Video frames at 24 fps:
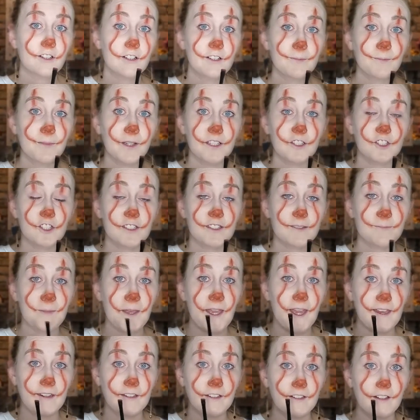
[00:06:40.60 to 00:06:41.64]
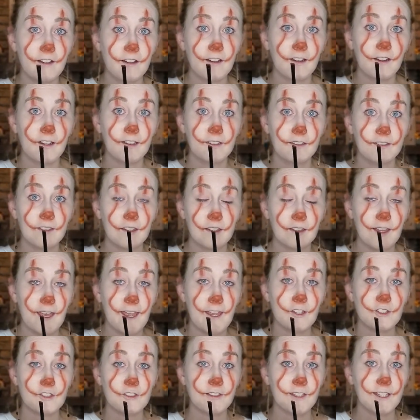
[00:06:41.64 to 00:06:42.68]
by just patting on the
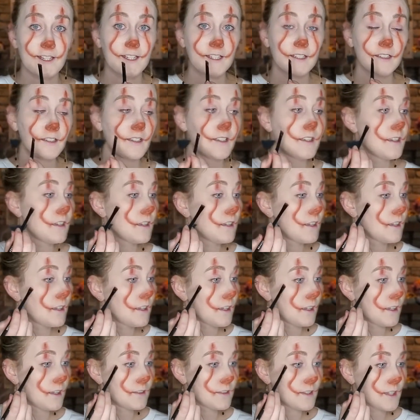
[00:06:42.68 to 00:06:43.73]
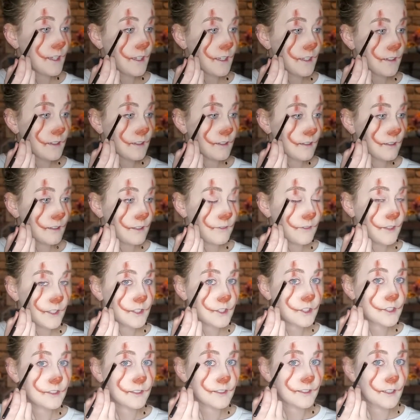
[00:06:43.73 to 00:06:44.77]
lash line, and then
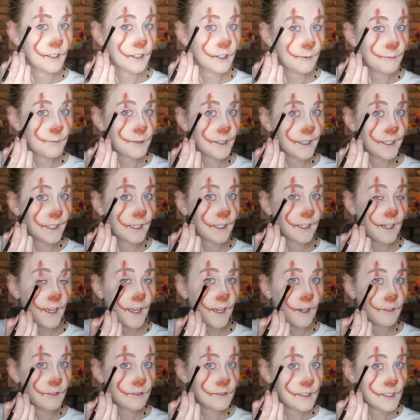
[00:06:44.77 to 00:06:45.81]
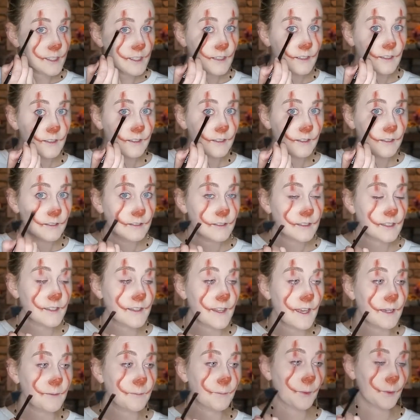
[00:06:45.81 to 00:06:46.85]
eventually I'll bring it out to
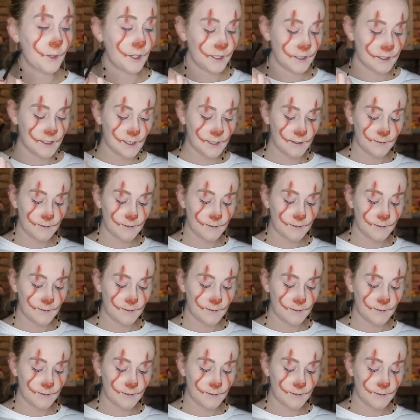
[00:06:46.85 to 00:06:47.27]
that point.